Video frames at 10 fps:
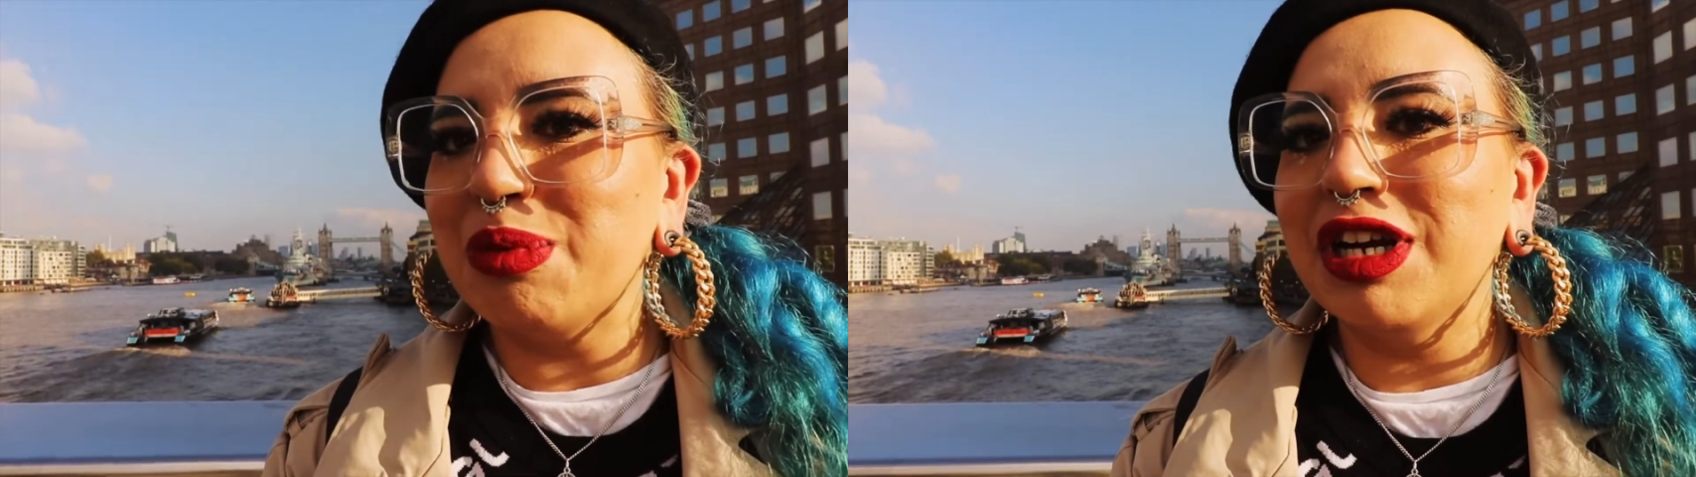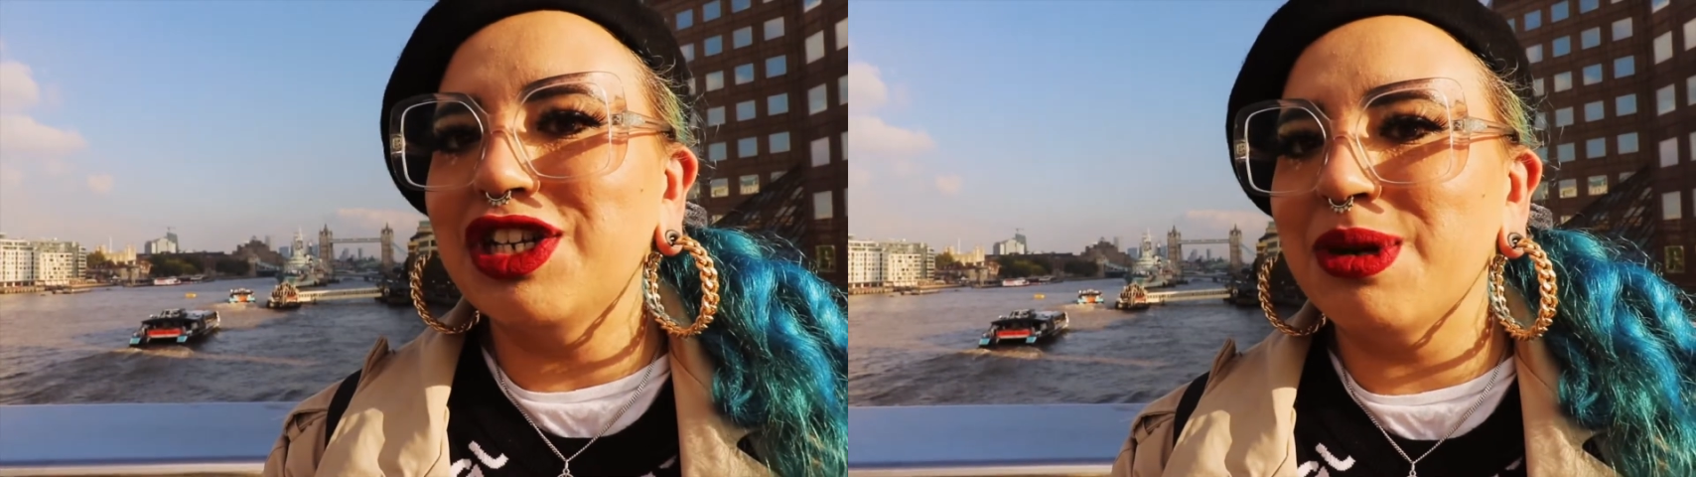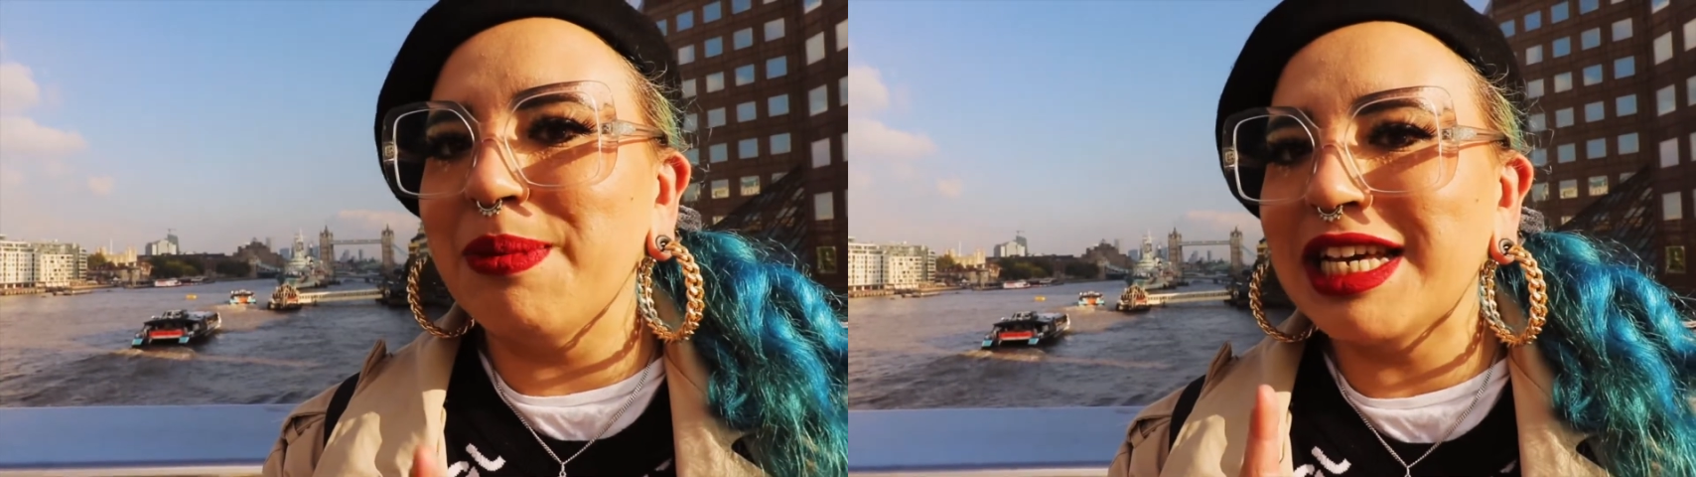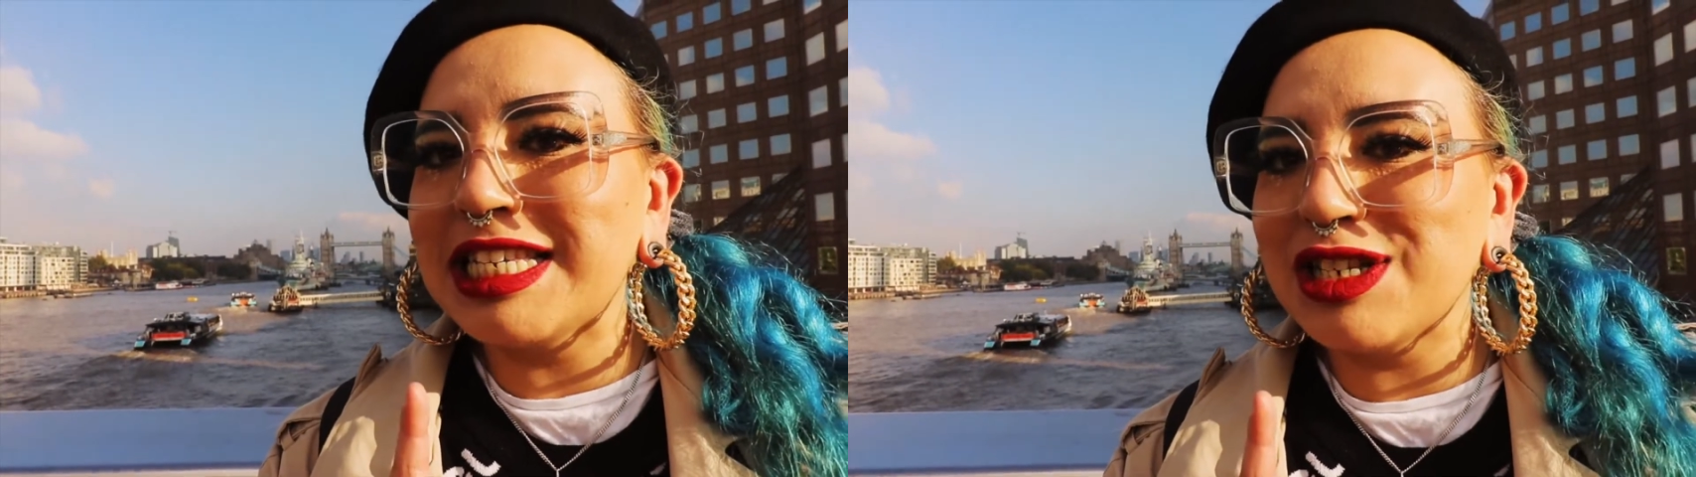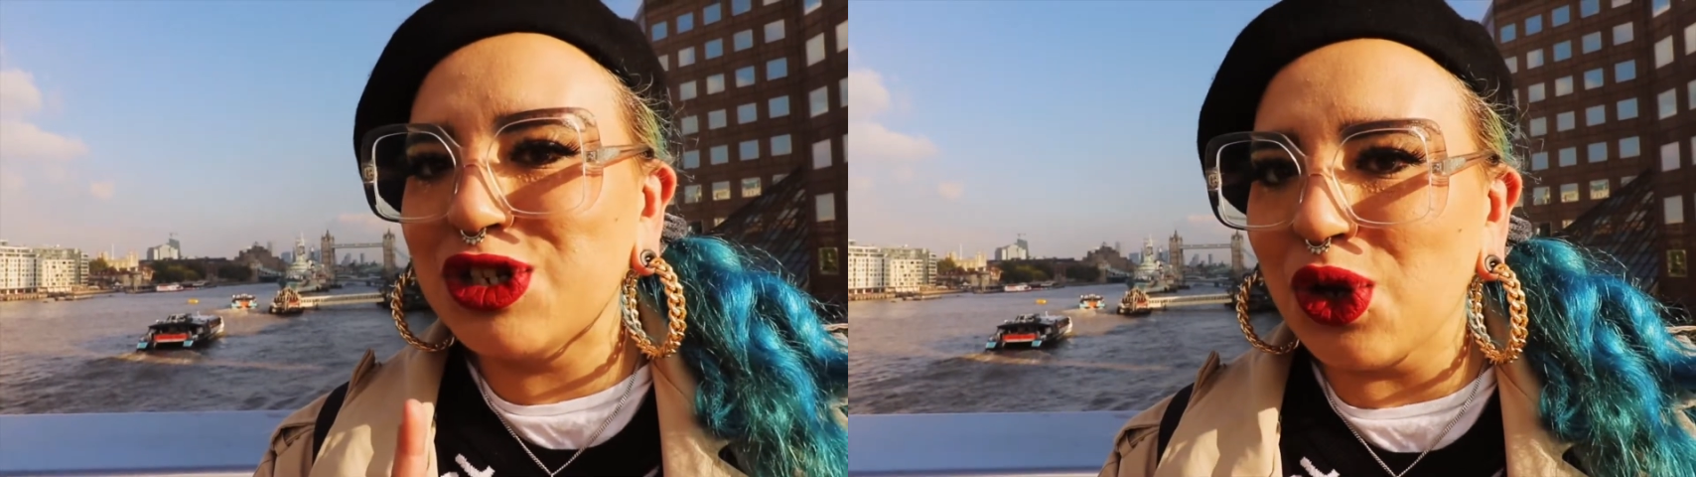Bridge that makes
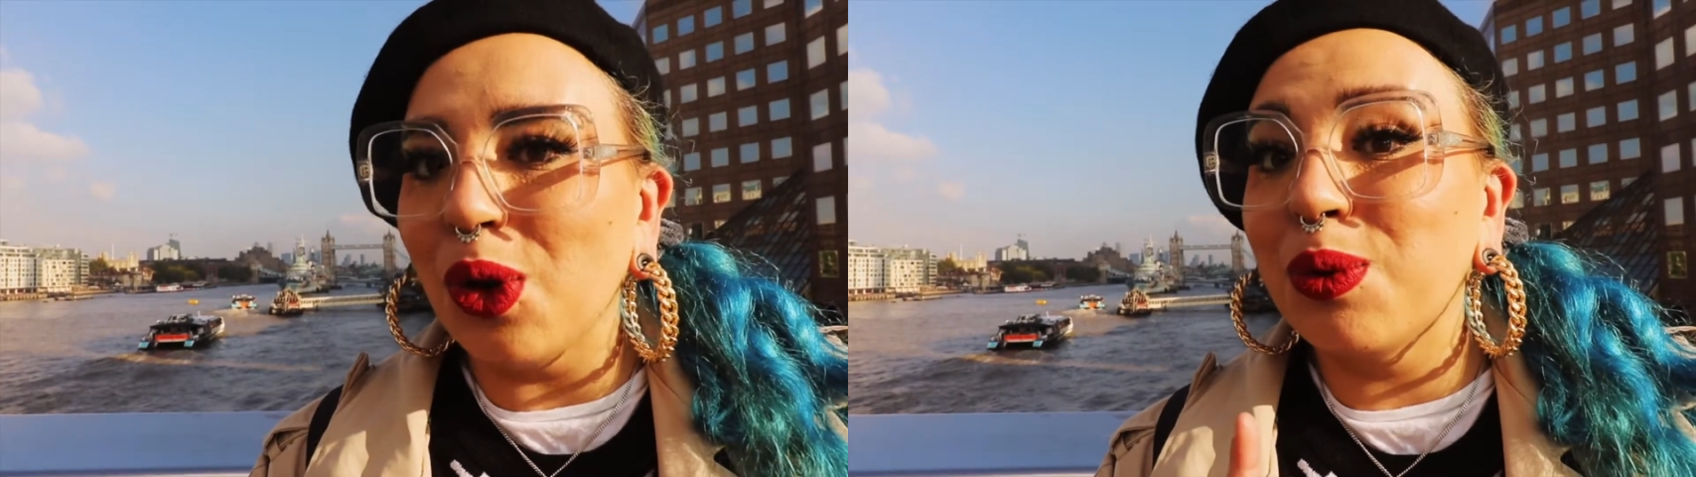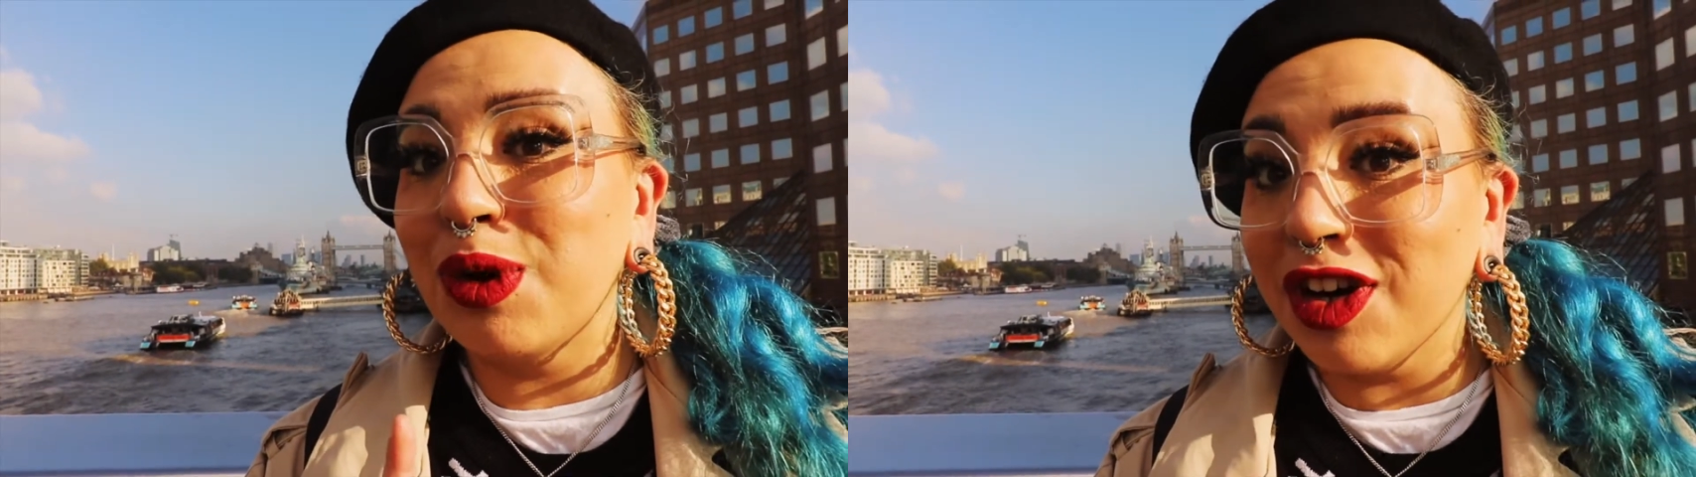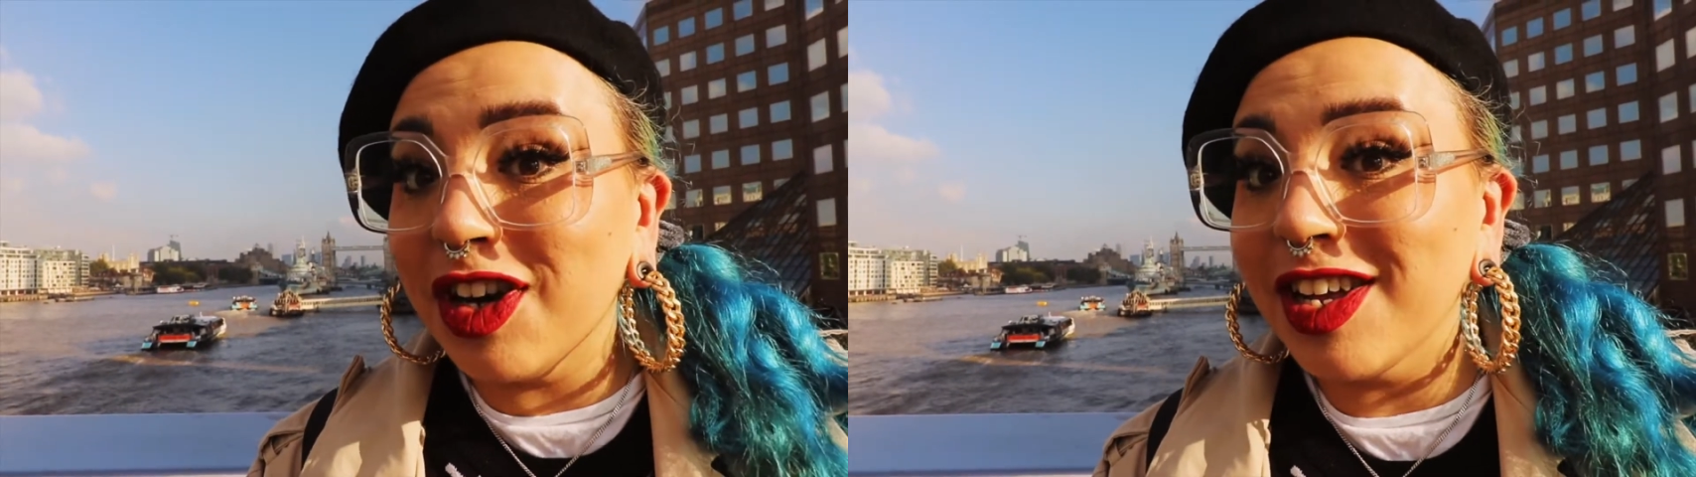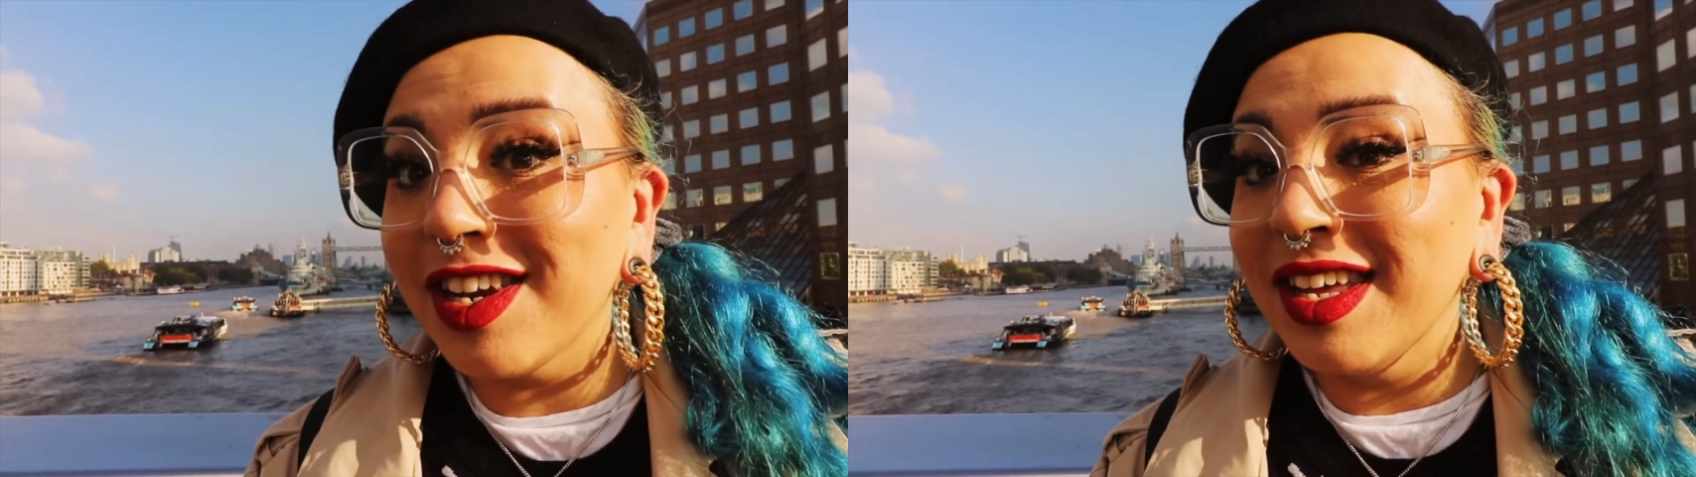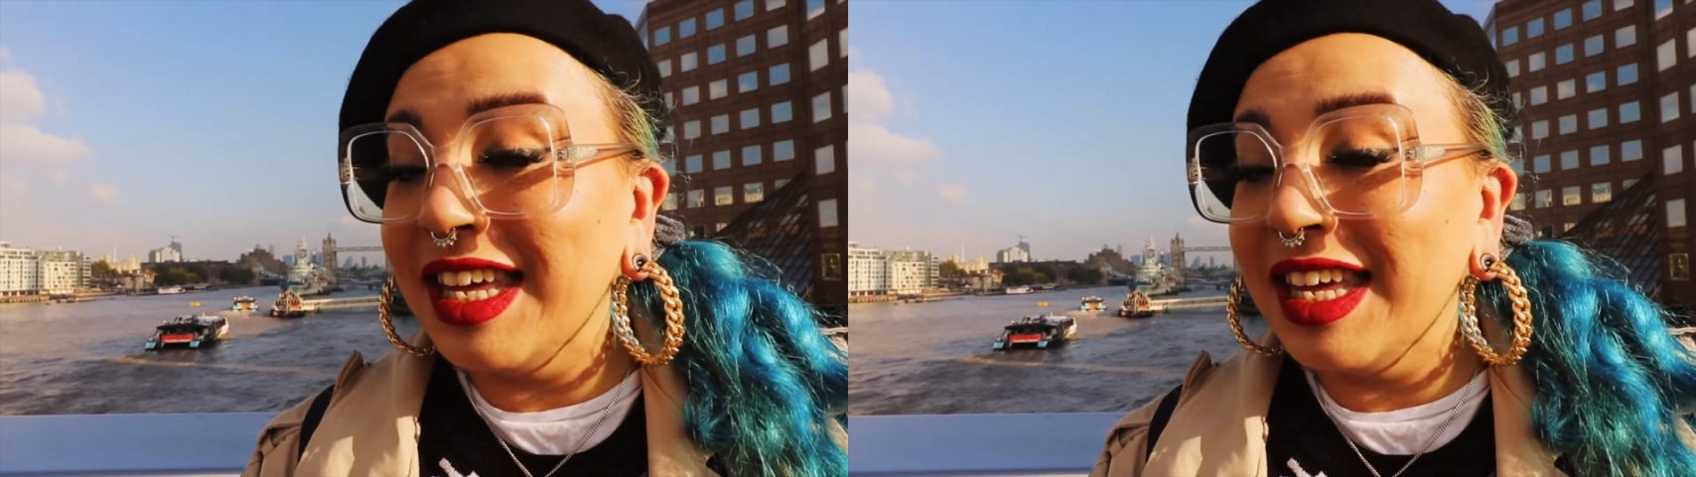it so good